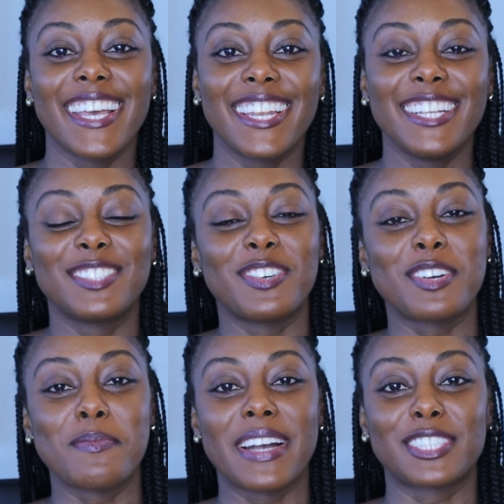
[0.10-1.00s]
ladies,
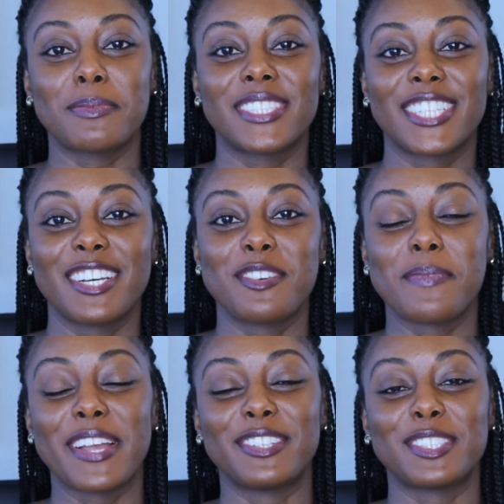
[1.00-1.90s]
welcome back to my channel,
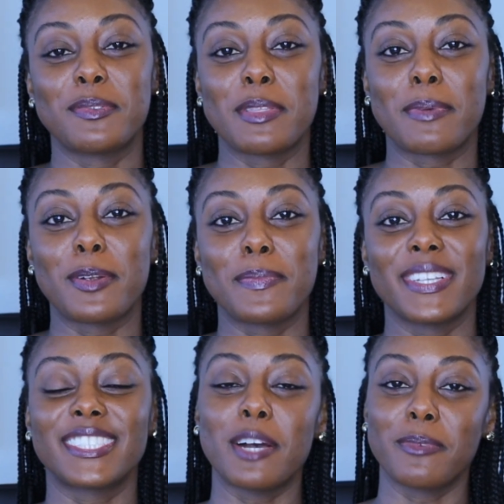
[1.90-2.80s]
Parenting with
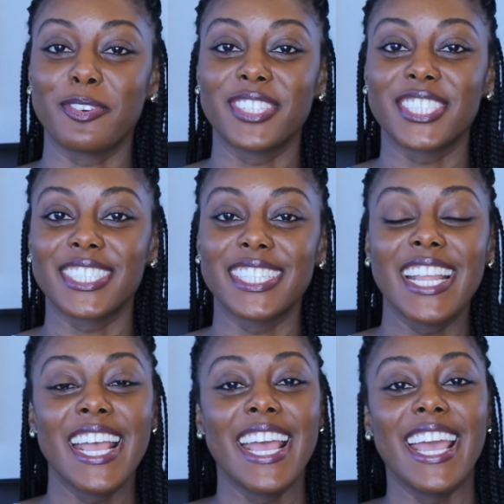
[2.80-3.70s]
Purpose. I'm
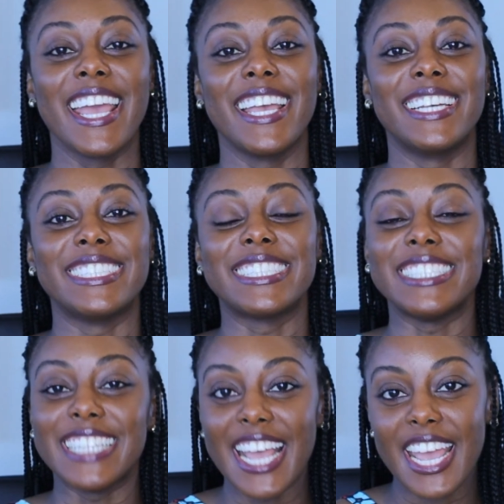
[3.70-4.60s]
Christian, and
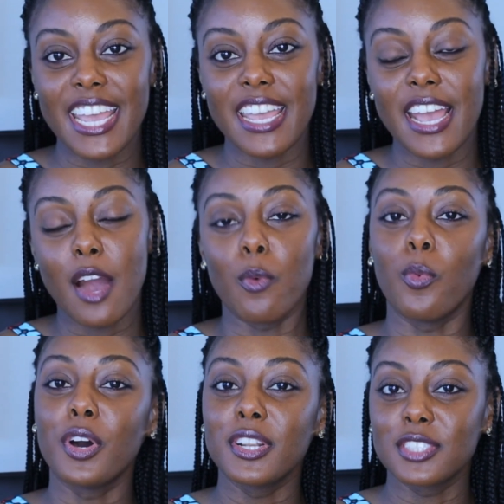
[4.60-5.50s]
today I
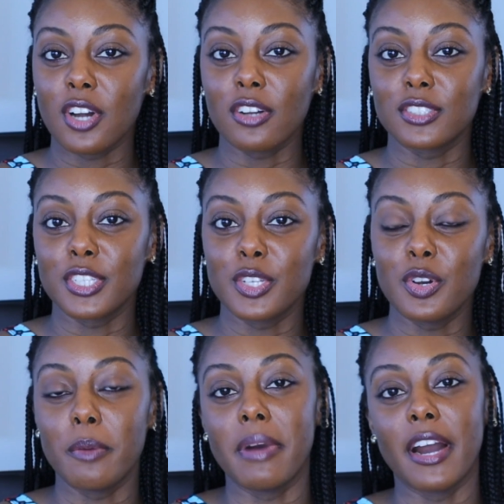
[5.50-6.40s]
want to talk to you
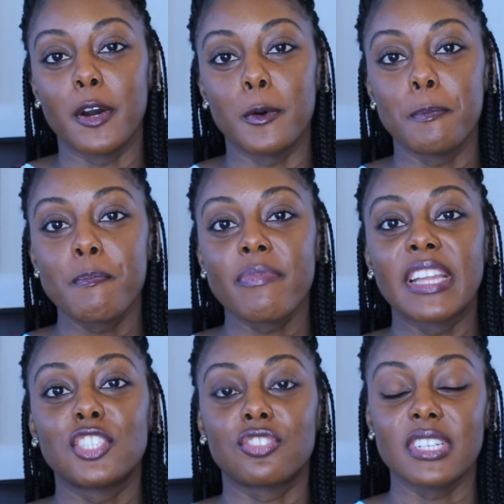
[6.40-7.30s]
about
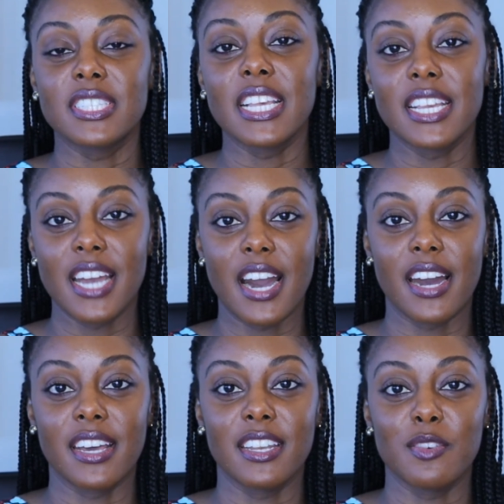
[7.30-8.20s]
trusting
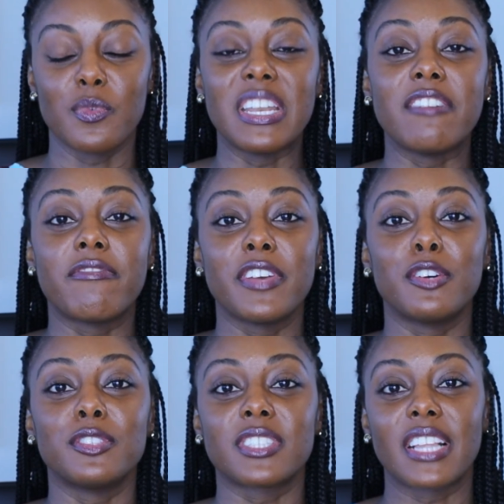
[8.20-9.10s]
God when it
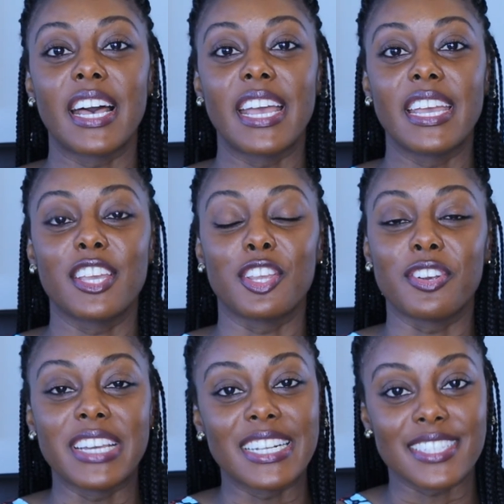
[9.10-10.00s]
feels like
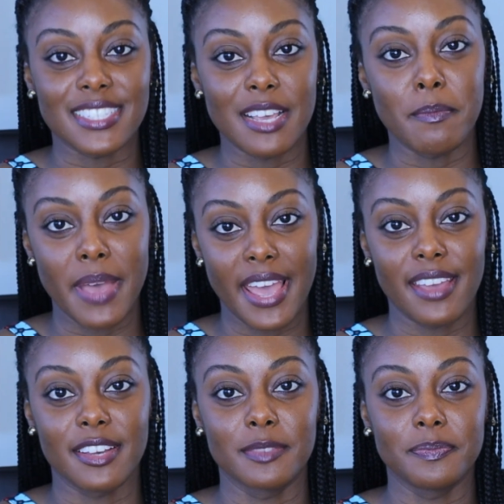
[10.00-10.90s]
you're in a
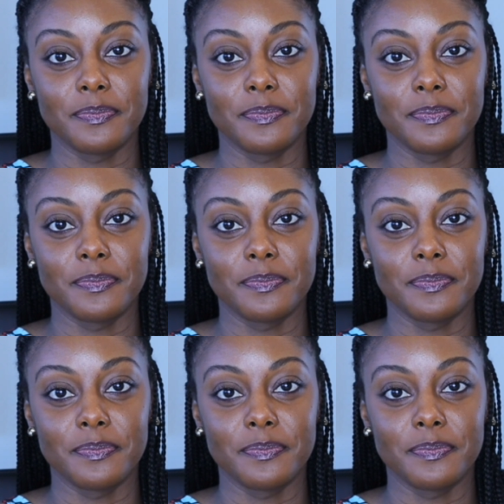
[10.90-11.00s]
setback.